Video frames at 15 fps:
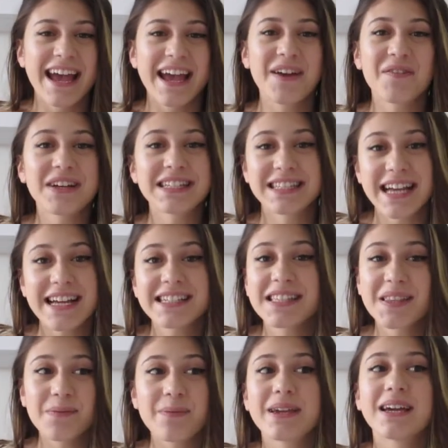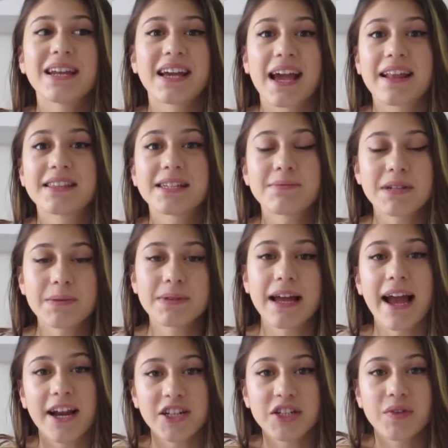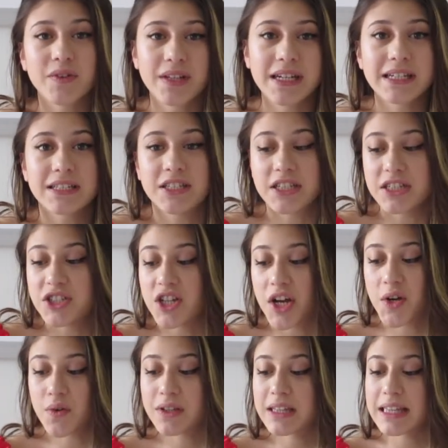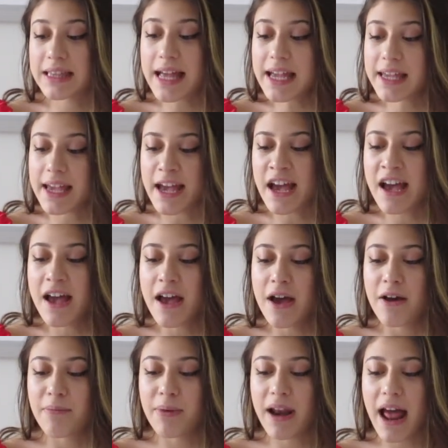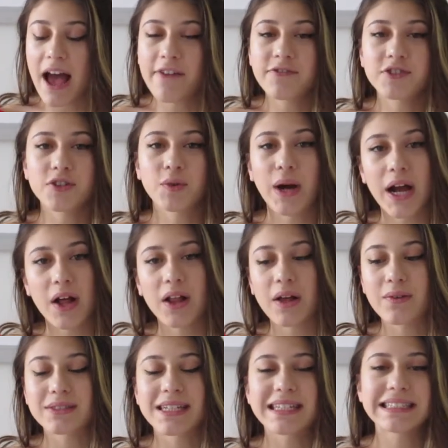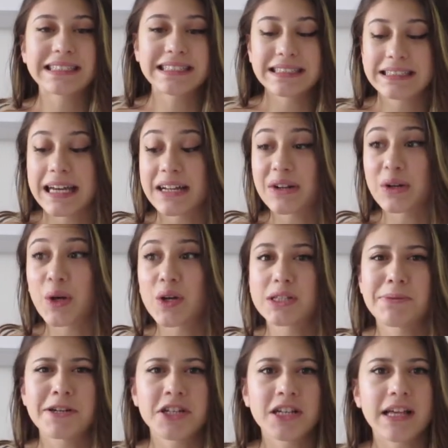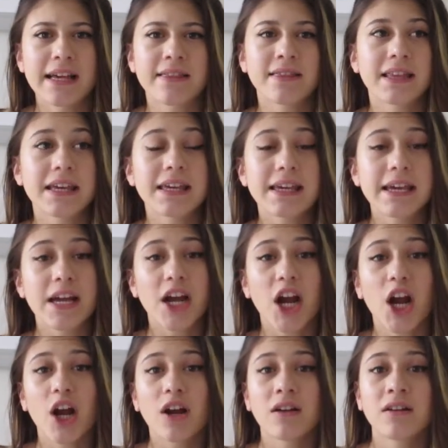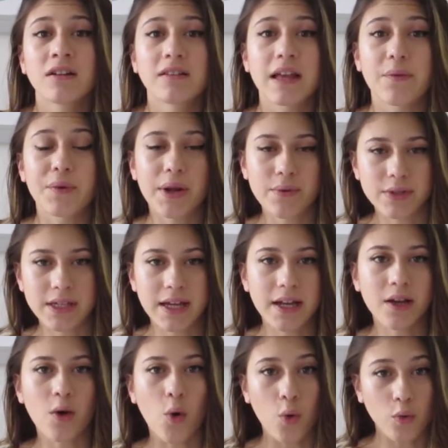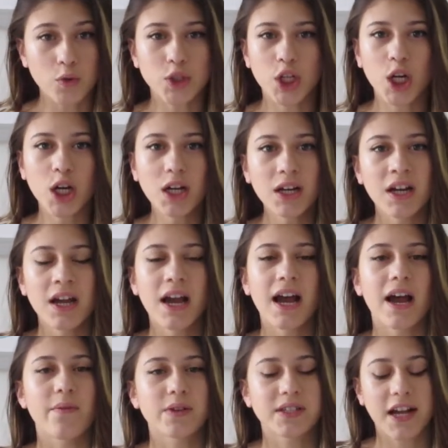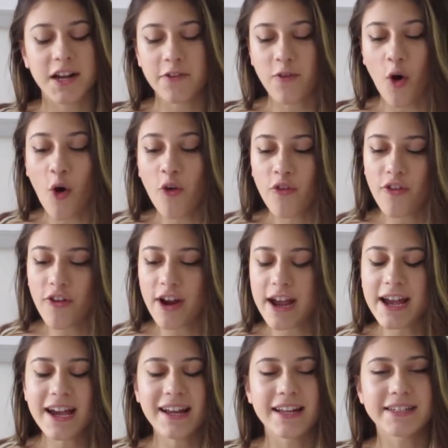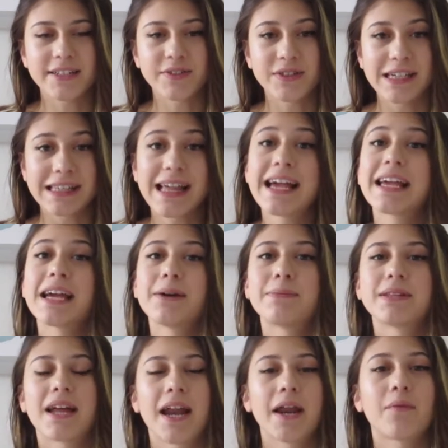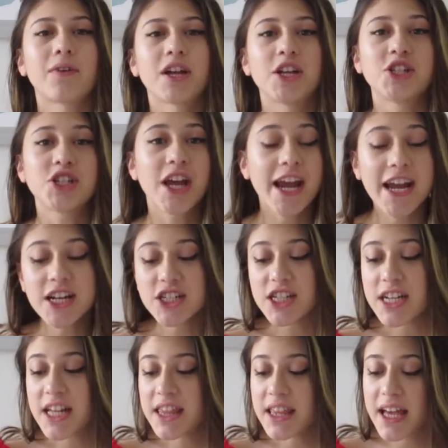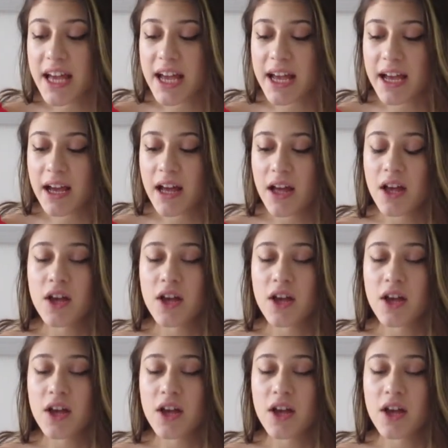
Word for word: It was nice in the beginning and sometimes I actually really did genuinely like it. But after a while, I was like, uh, I don't know, especially like the year, like when I was getting older, I was kind of over it and I didn't really like it, but I didn't want to change anything